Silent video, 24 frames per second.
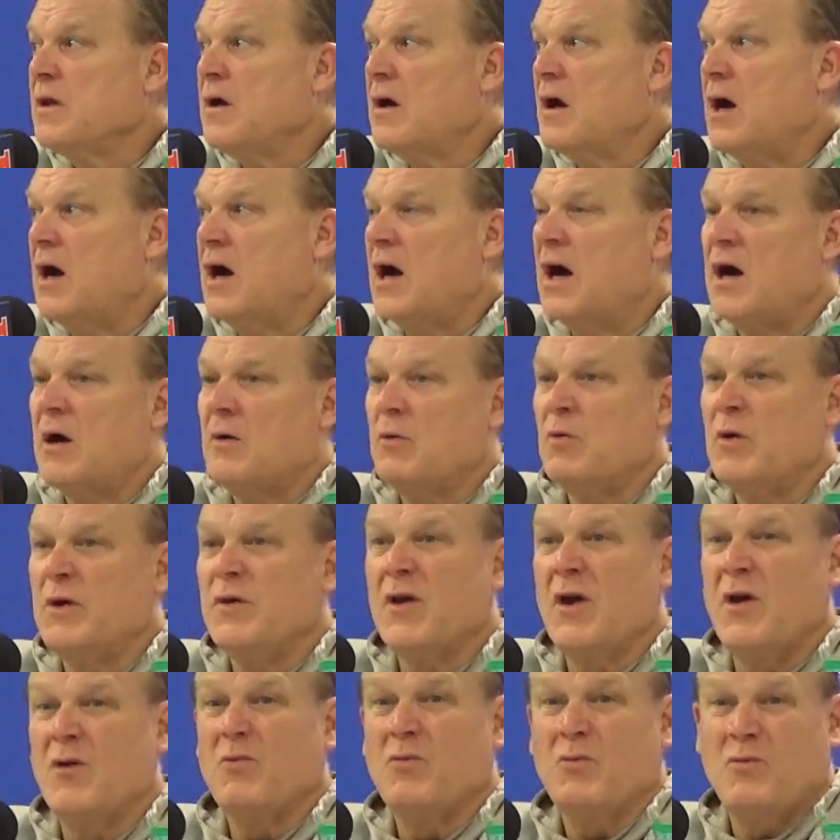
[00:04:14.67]
when
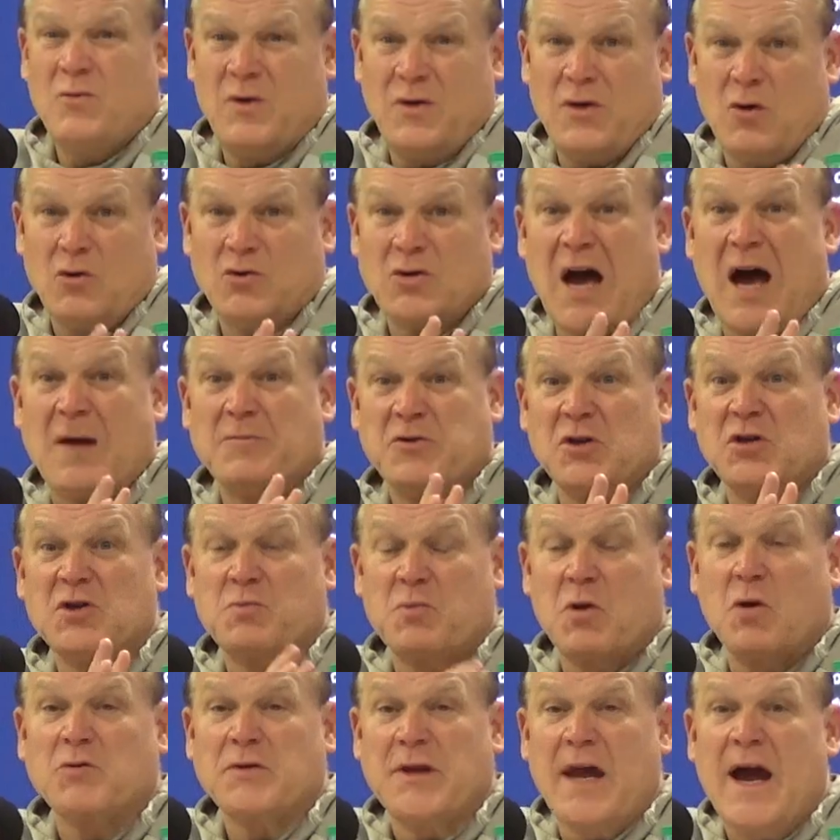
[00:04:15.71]
those options
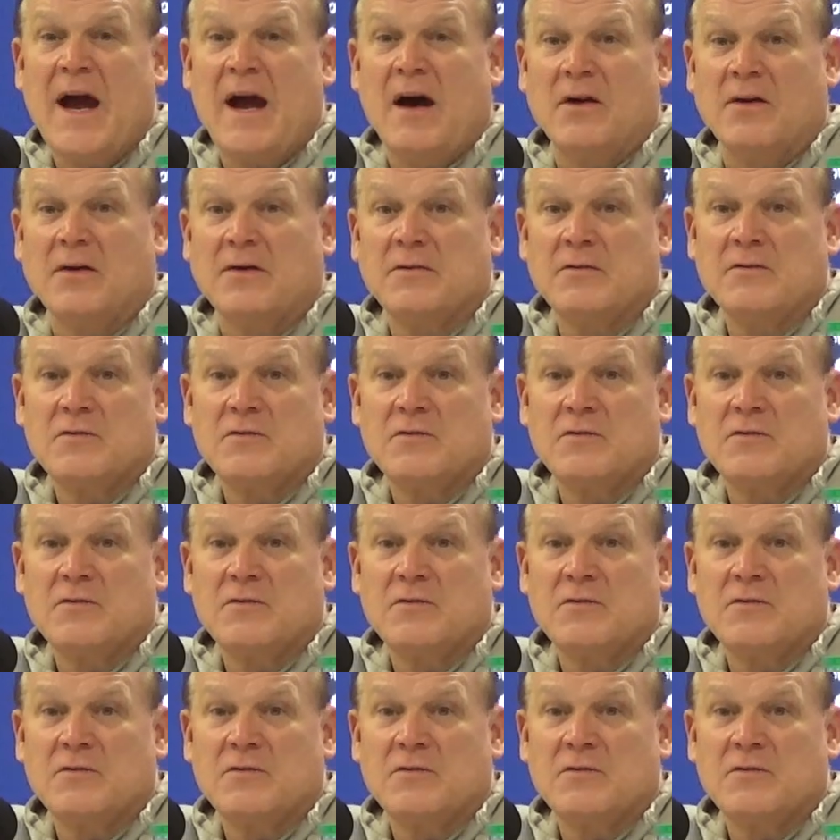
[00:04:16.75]
broke down.